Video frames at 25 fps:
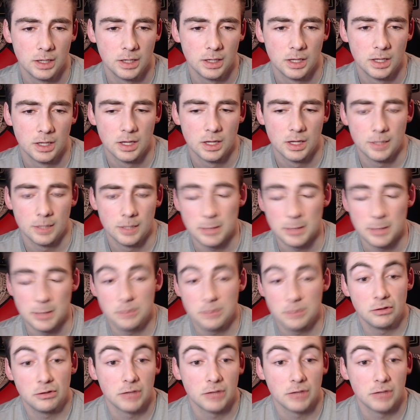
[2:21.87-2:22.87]
maybe even
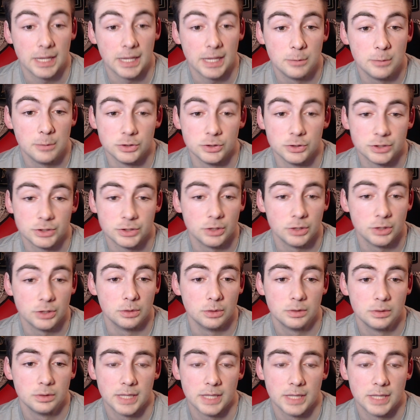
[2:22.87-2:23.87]
different labels too.
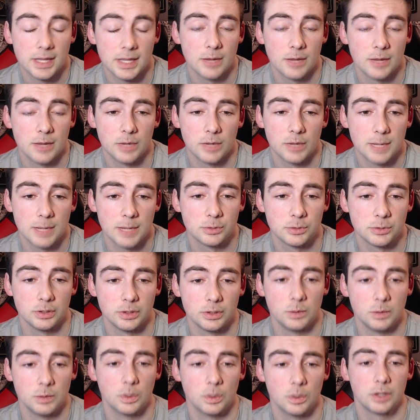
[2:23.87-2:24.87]
That would absolutely
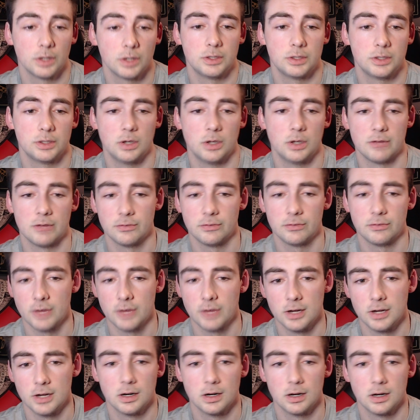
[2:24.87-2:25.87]
work. Have a
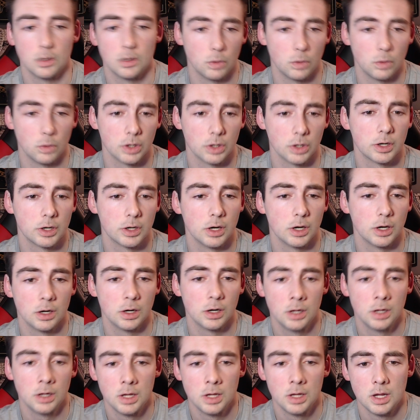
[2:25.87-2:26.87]
fighter, a worker,
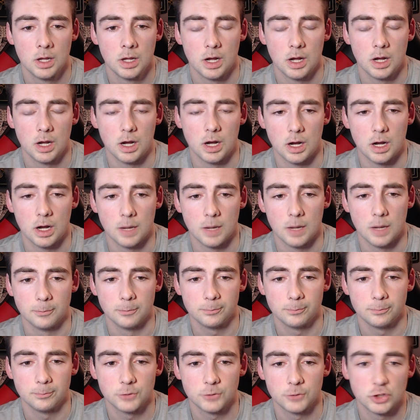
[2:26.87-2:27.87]

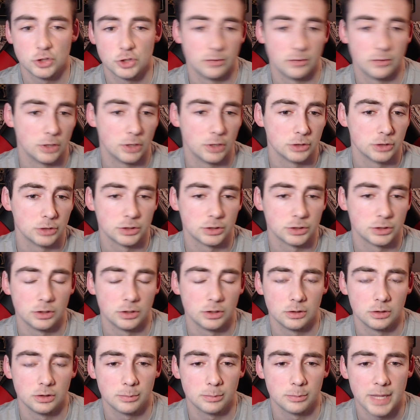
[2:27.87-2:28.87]
traversal,
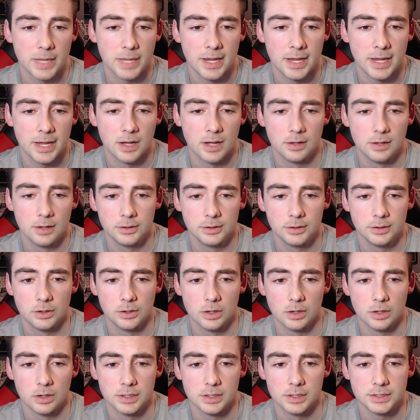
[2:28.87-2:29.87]
pal. All
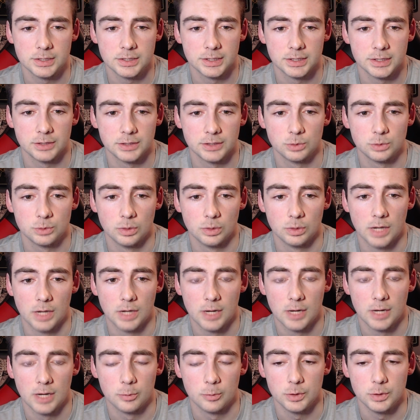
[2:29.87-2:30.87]
these things will
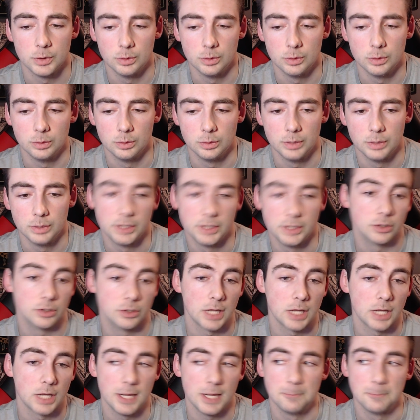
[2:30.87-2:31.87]
help you in your game.